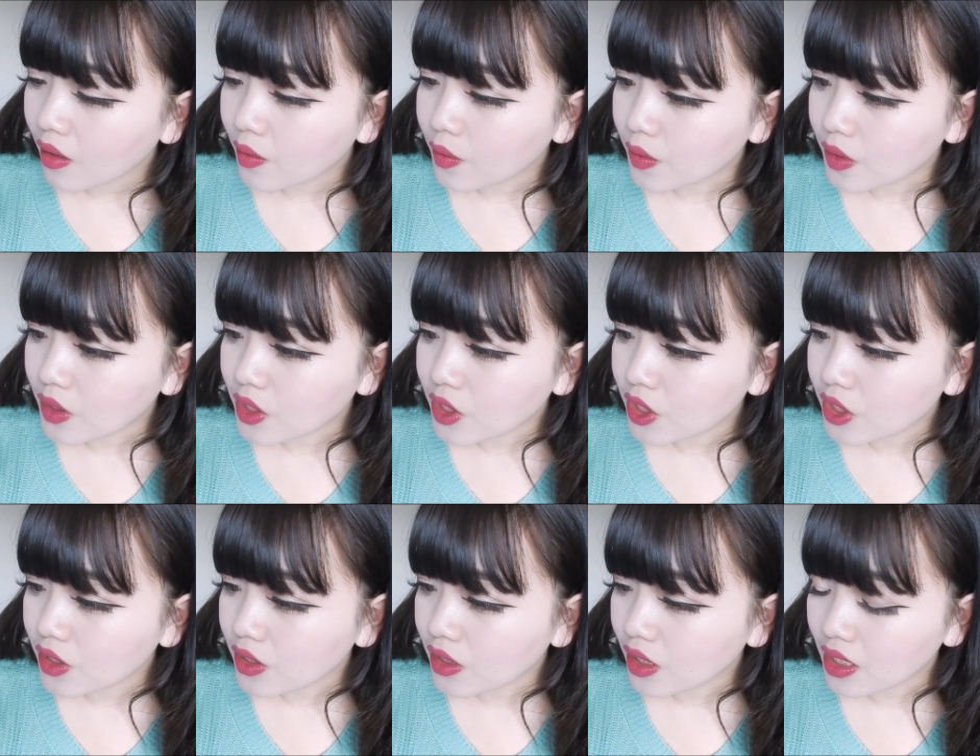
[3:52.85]
we
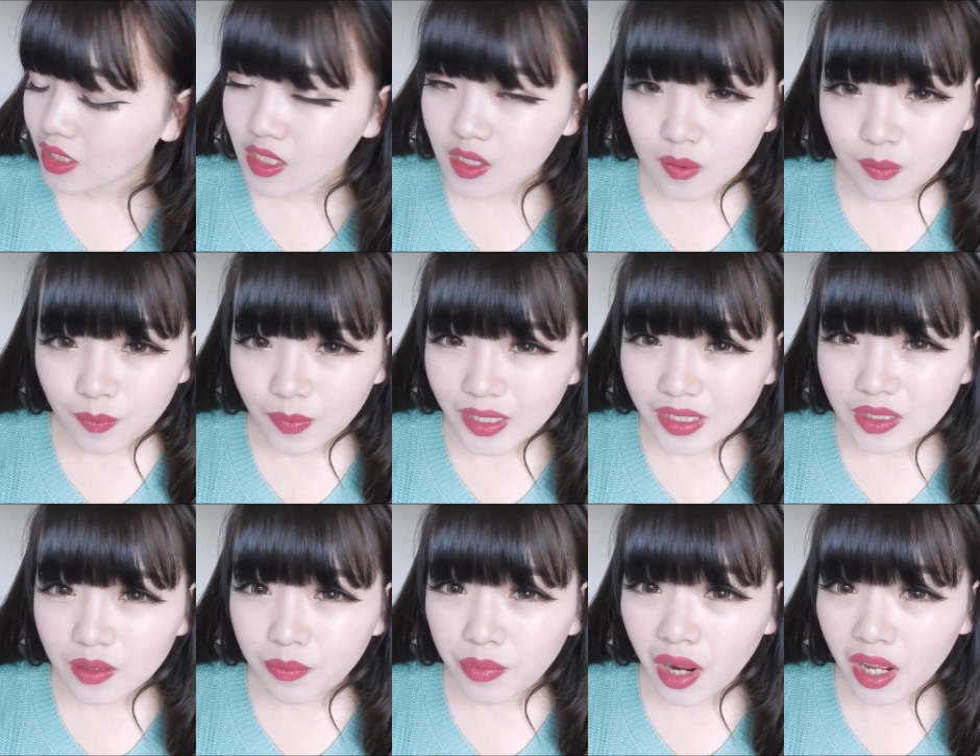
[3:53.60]
should
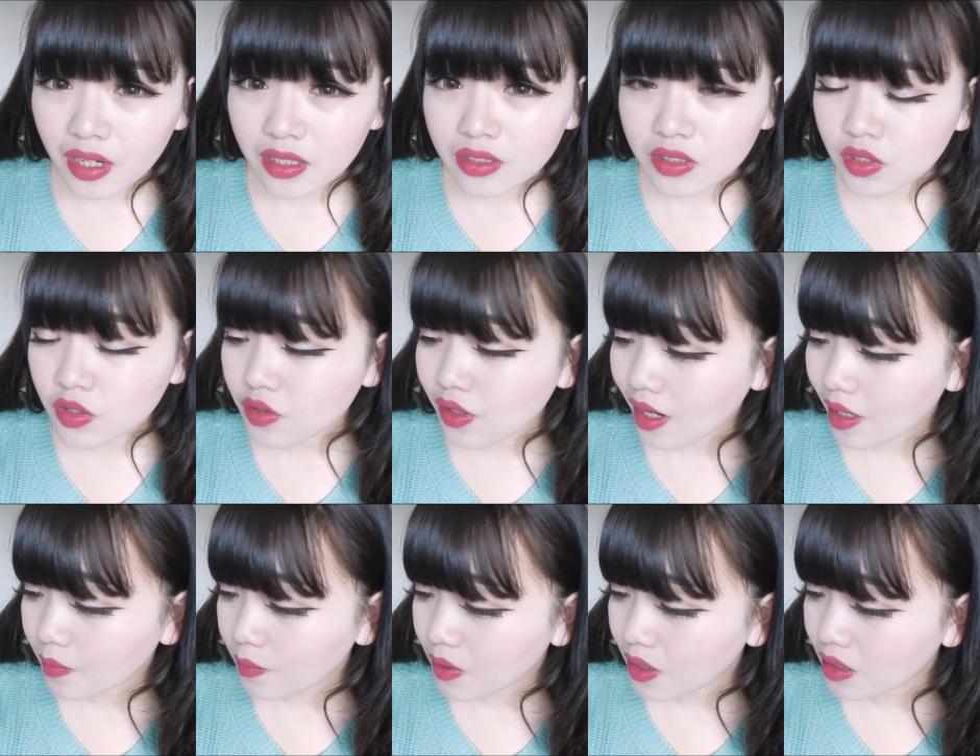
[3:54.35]
expect the product to
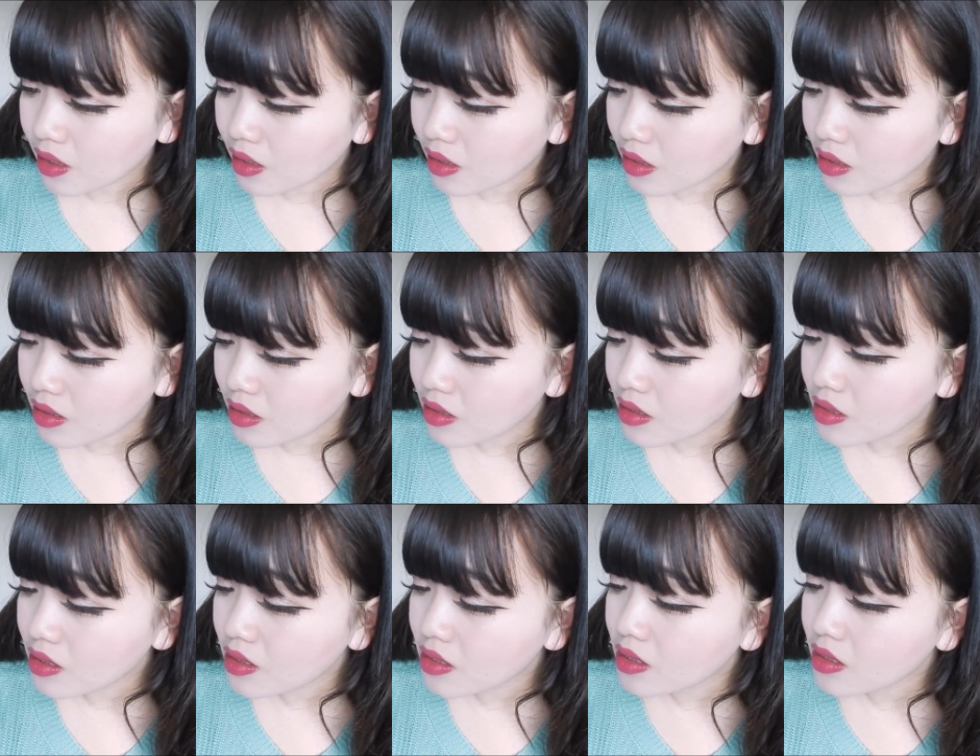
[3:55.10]
dry
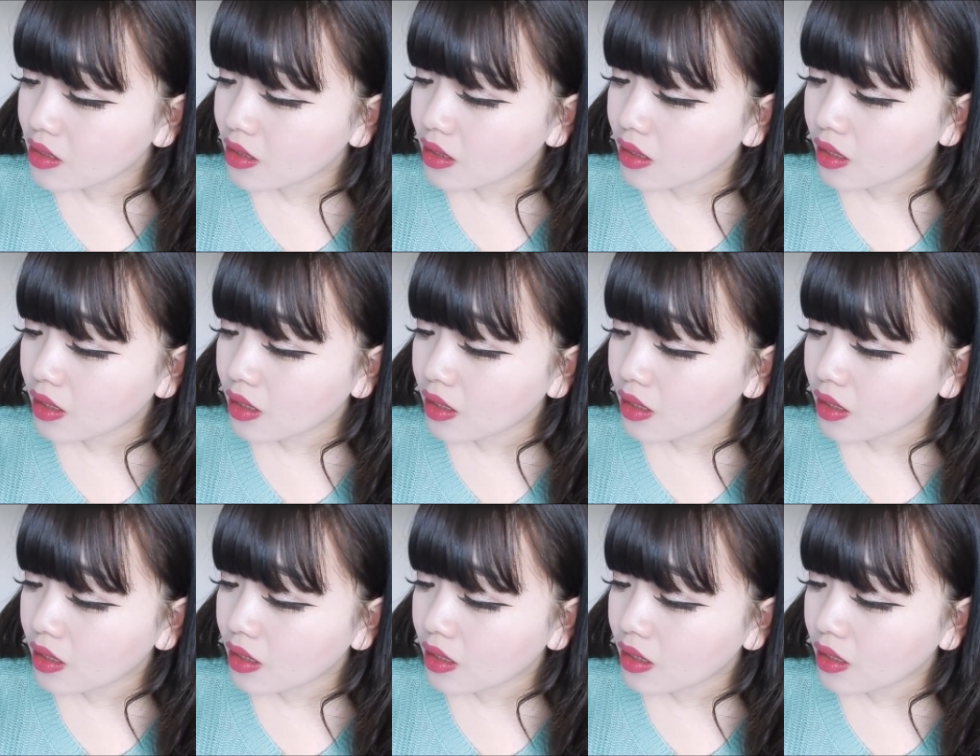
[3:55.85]
because